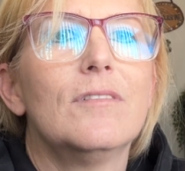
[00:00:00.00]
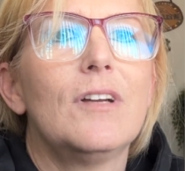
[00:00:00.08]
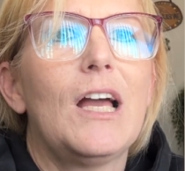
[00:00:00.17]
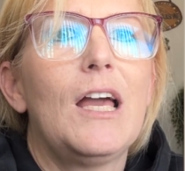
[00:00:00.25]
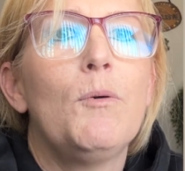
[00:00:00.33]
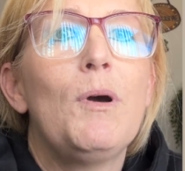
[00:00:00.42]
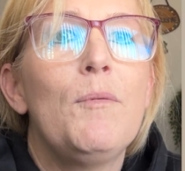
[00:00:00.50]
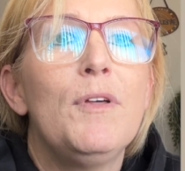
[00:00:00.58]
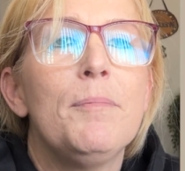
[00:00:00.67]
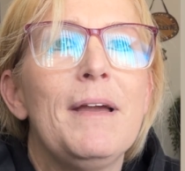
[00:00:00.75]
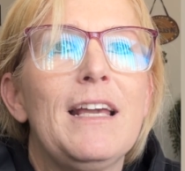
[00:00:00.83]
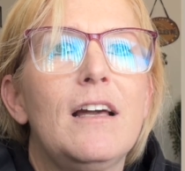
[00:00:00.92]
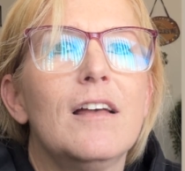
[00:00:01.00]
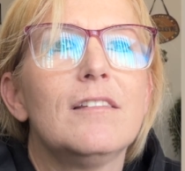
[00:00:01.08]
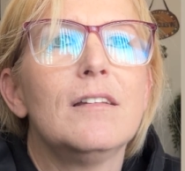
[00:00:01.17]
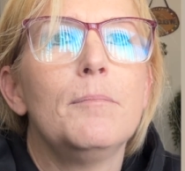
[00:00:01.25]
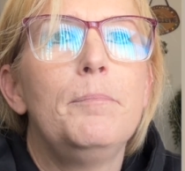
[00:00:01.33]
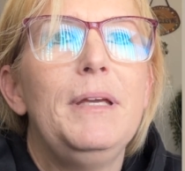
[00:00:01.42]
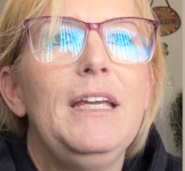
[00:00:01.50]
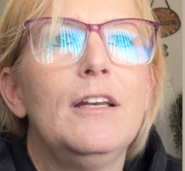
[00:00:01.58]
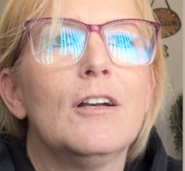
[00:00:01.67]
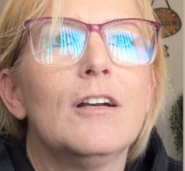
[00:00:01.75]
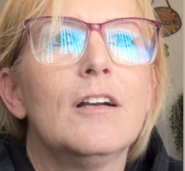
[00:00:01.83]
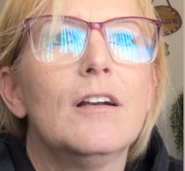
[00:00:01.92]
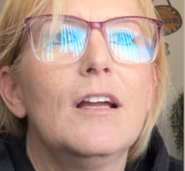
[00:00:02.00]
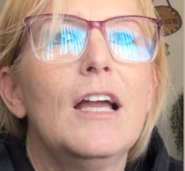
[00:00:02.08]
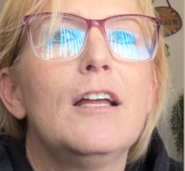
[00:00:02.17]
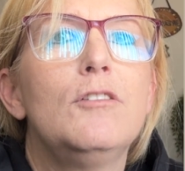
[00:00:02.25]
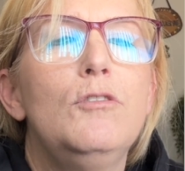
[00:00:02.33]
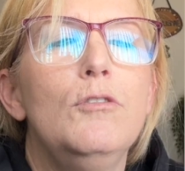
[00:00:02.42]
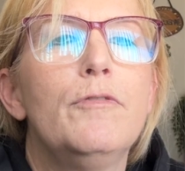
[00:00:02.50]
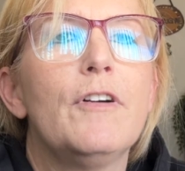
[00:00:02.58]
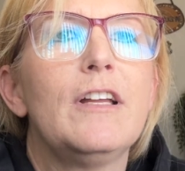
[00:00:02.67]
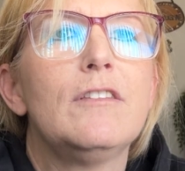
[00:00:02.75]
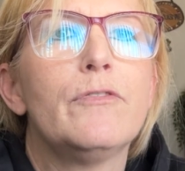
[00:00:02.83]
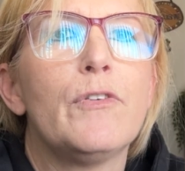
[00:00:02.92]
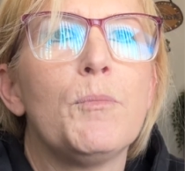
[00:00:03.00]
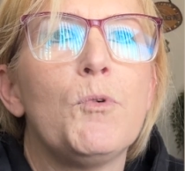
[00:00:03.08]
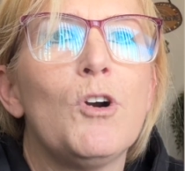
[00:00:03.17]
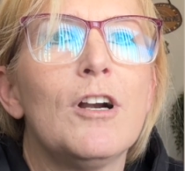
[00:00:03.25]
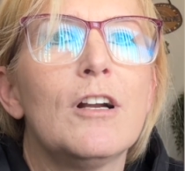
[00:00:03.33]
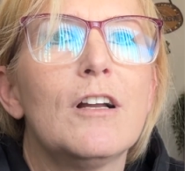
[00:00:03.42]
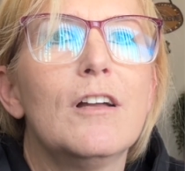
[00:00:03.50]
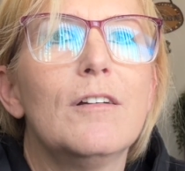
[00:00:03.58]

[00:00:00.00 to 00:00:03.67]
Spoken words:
I went with my cousin Peter and 2 friends from work.